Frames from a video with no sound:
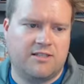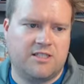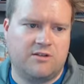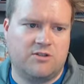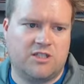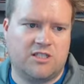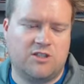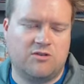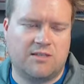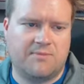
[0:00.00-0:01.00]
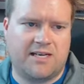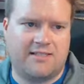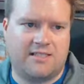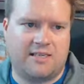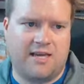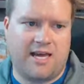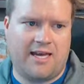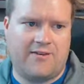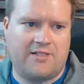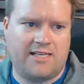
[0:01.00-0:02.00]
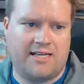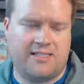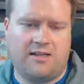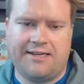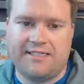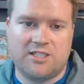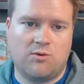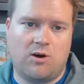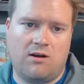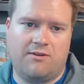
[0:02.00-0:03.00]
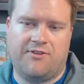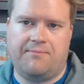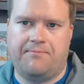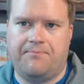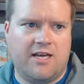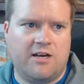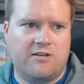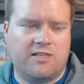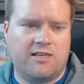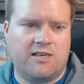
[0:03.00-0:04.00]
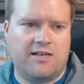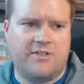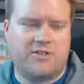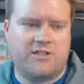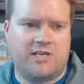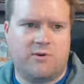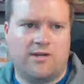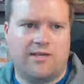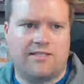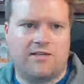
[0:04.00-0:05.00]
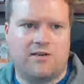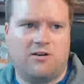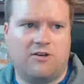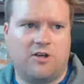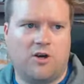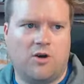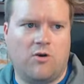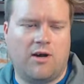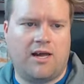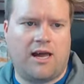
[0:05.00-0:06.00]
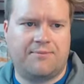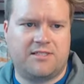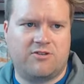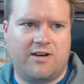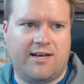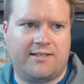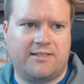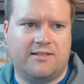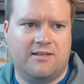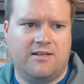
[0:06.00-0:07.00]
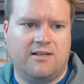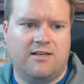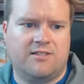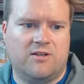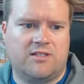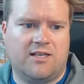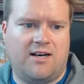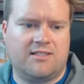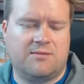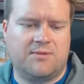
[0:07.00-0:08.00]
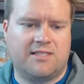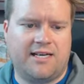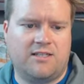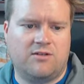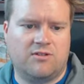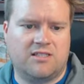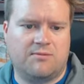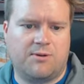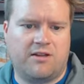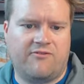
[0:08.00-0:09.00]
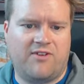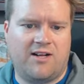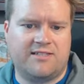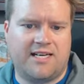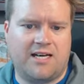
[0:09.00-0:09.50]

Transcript: to just do some testing and this has links to all of them. Here's an, an interesting one. It's called Go Abstract. So it's awesome design tools It's part of the Flawless